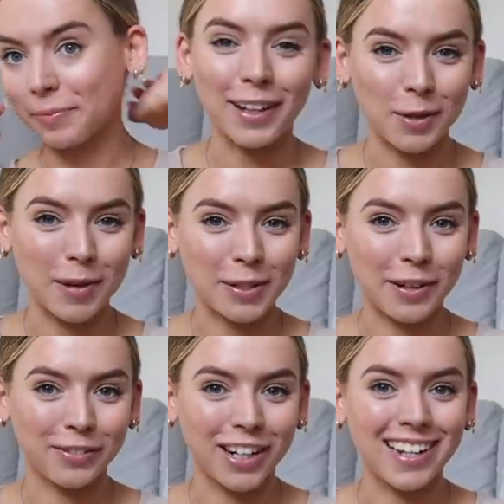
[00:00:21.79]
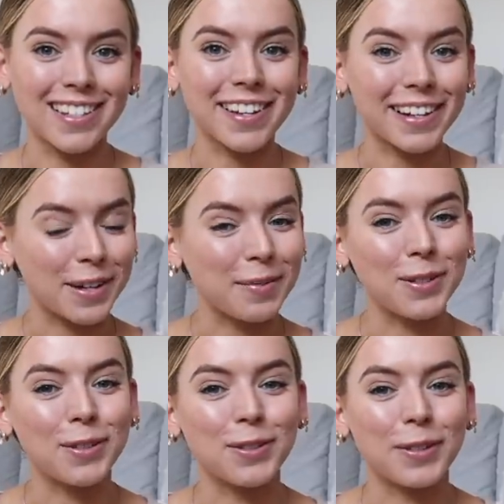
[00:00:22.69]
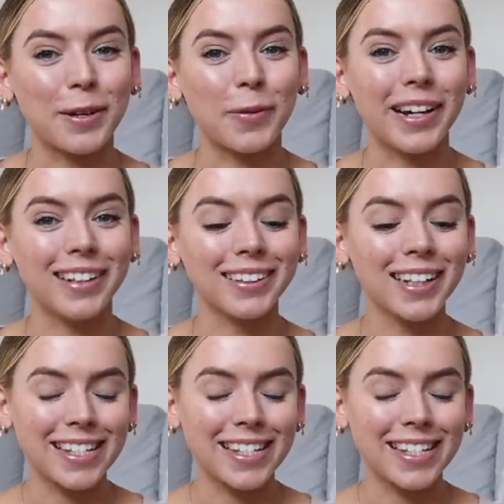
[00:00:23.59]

Hello, my sweet friends. I hope you're all doing well.